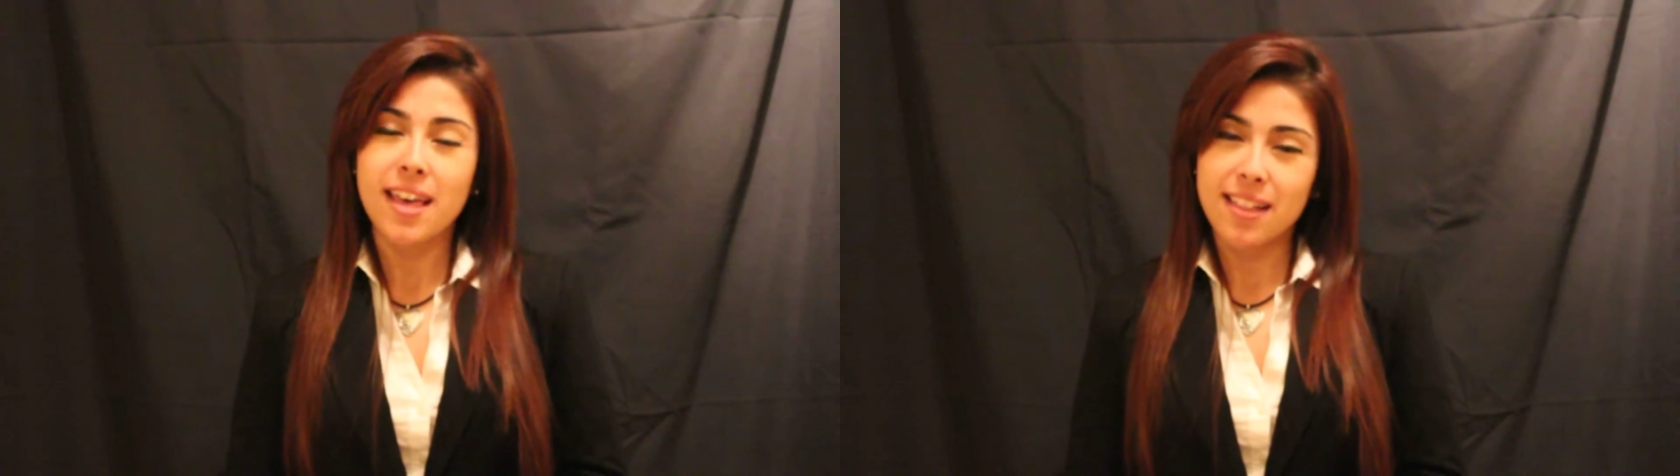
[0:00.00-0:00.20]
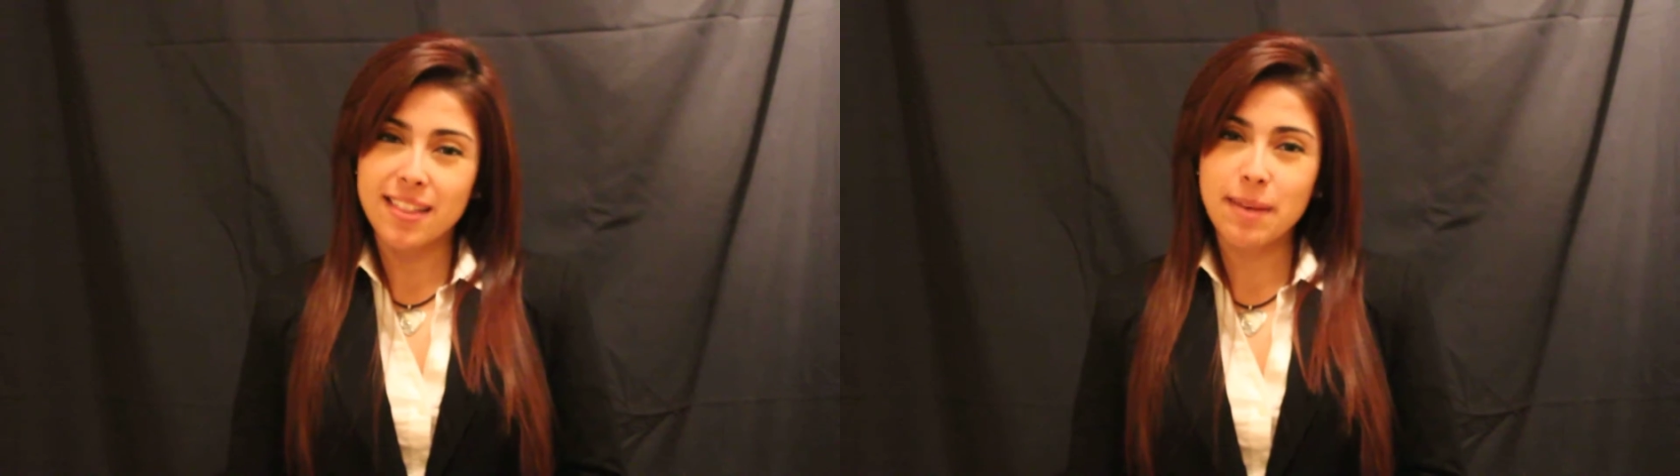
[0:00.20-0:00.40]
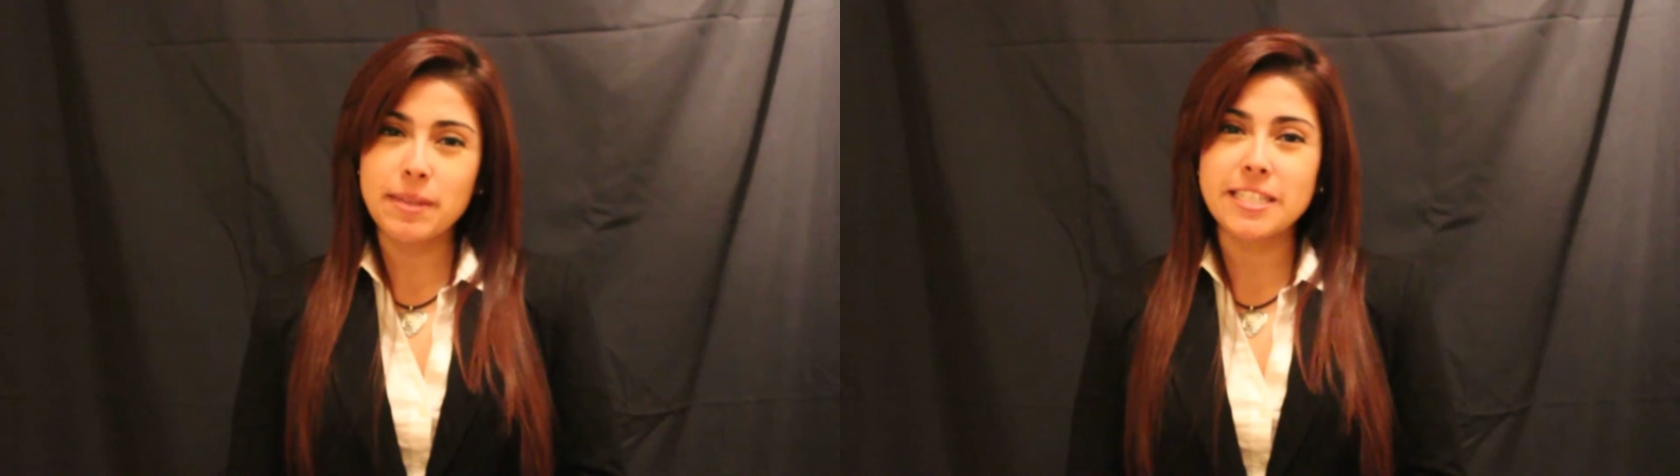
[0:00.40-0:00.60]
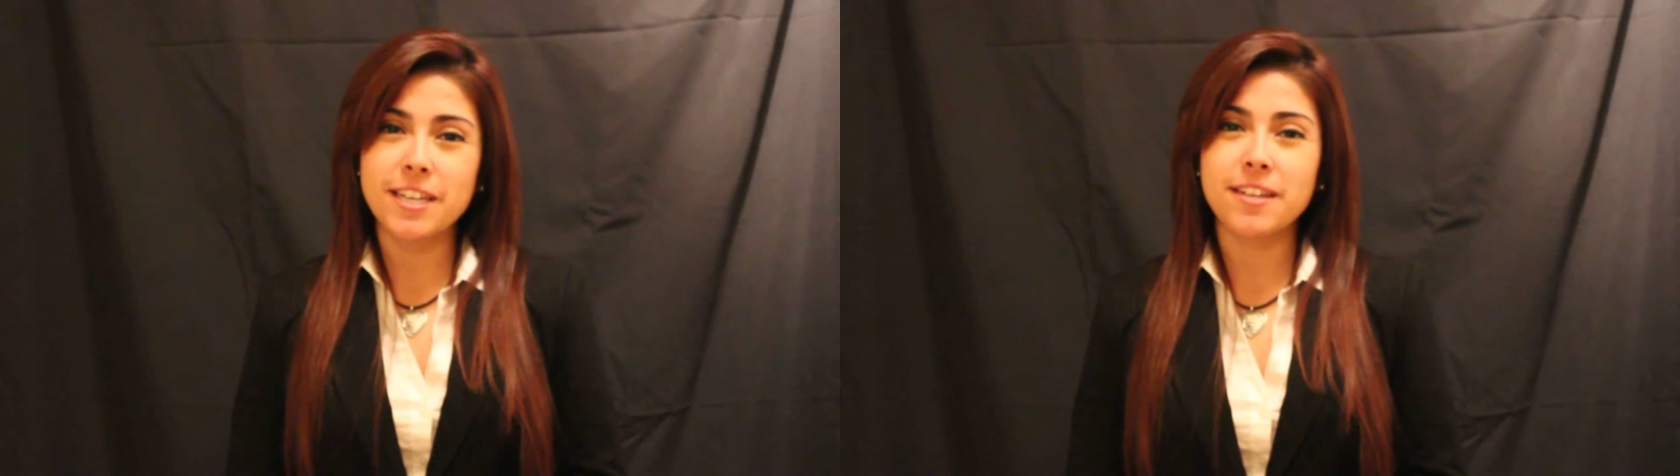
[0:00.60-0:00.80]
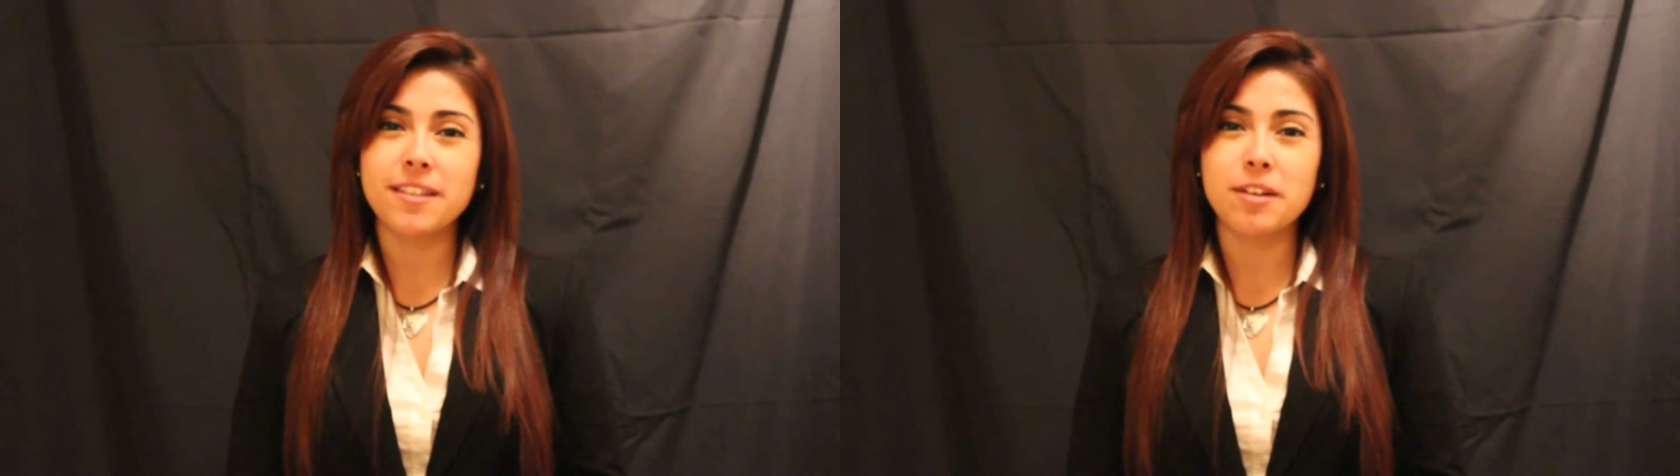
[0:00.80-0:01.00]
Let me
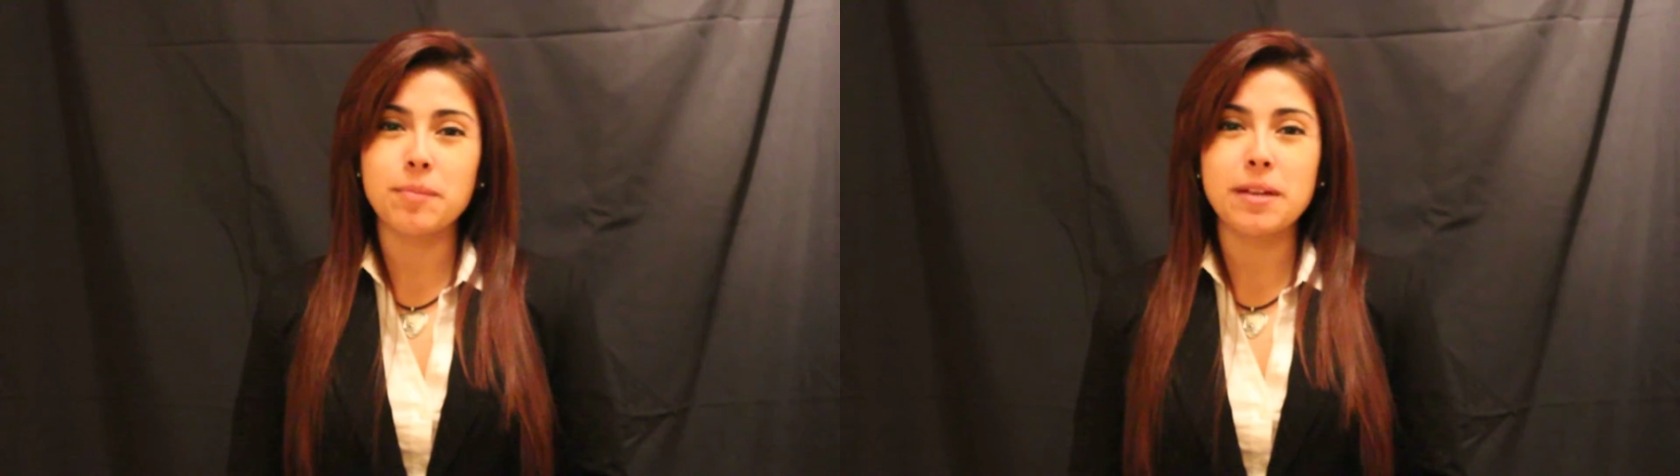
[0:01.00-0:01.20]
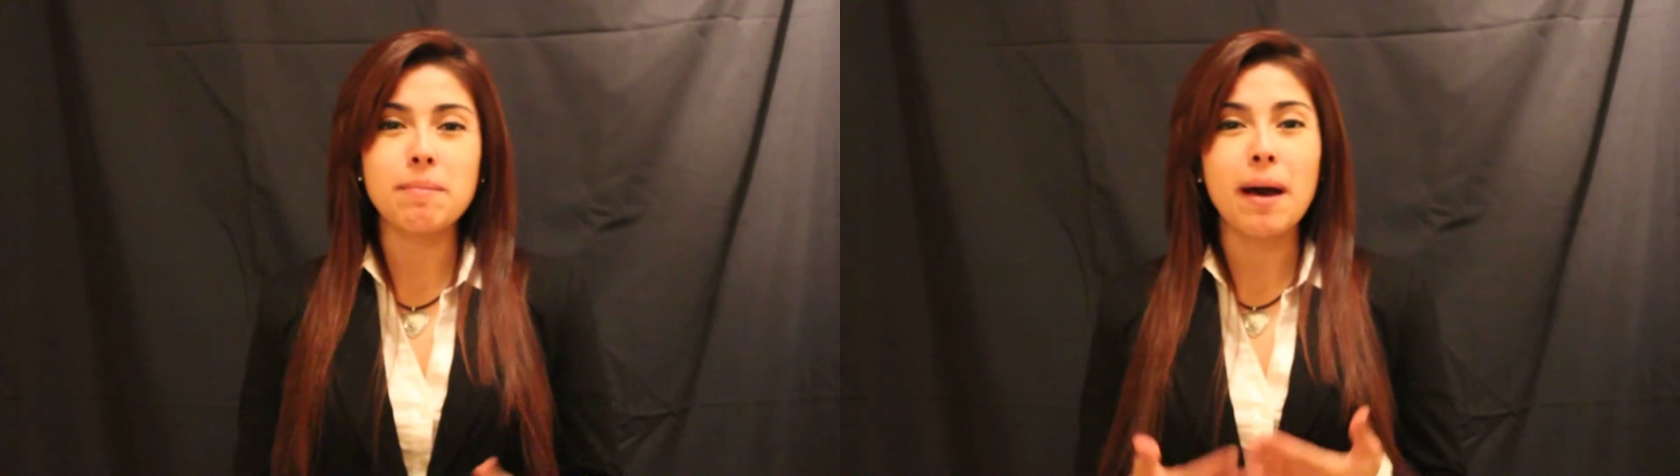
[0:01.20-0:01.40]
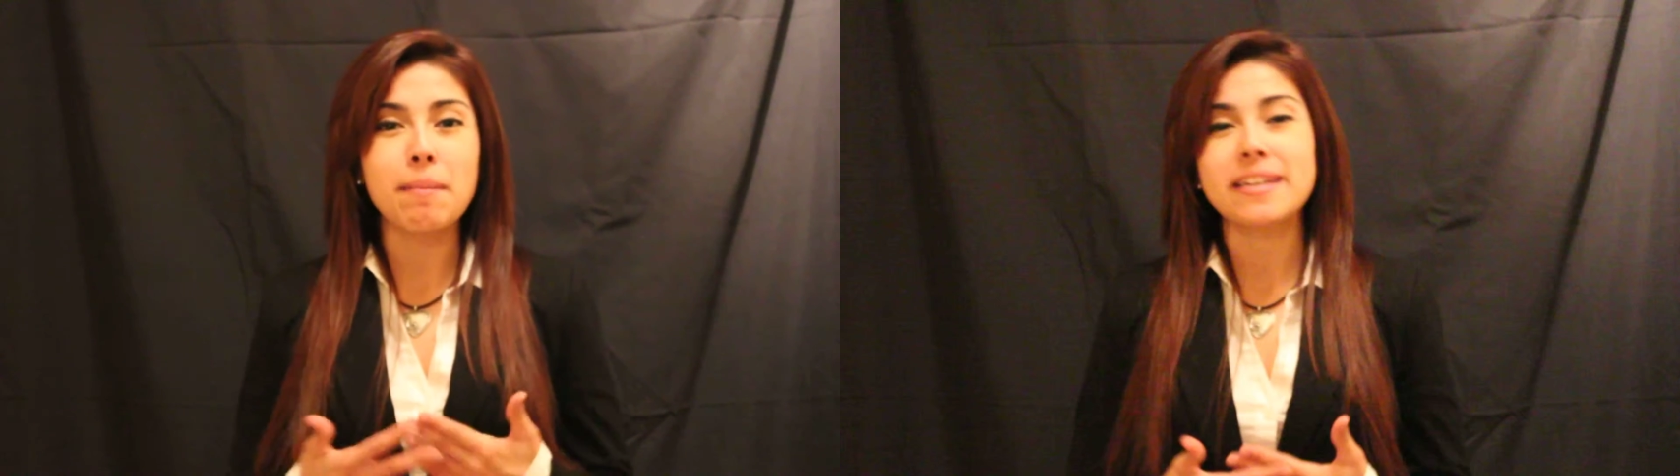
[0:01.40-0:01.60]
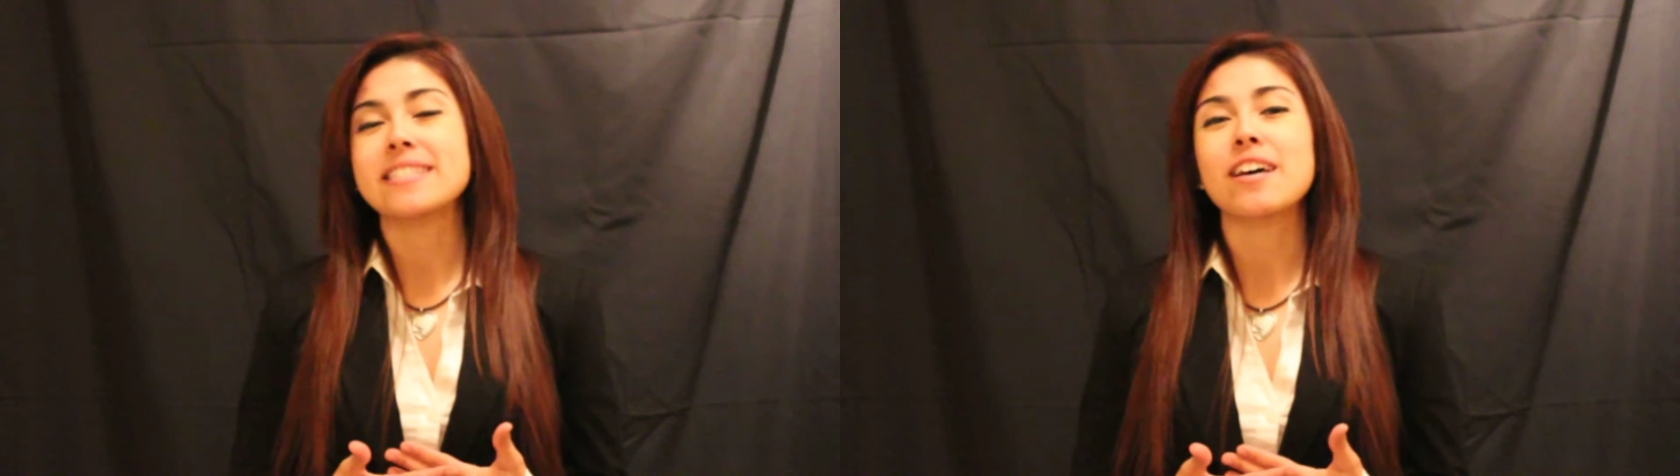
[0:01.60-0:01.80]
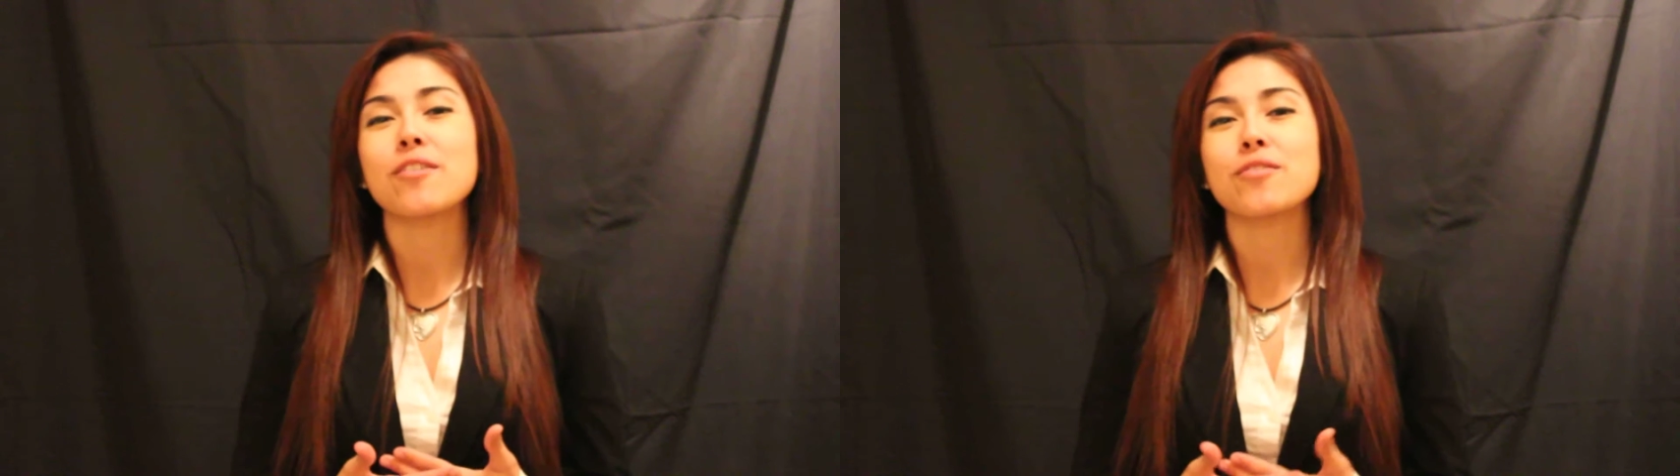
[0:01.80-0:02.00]
tell you a little bit about
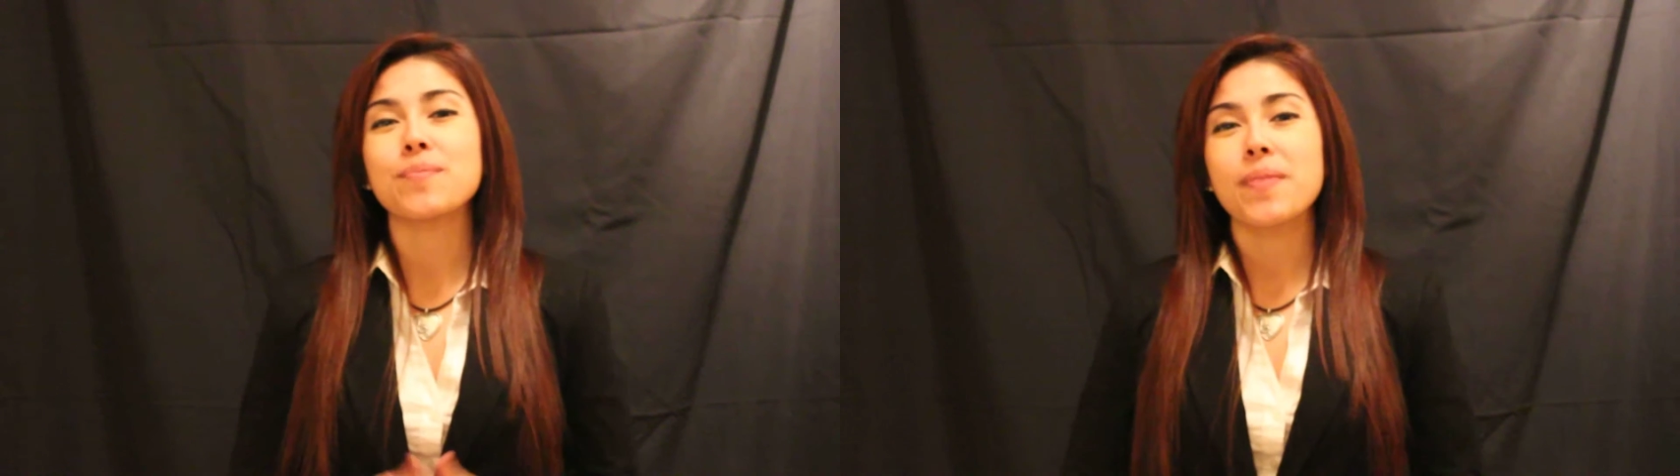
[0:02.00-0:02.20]
myself.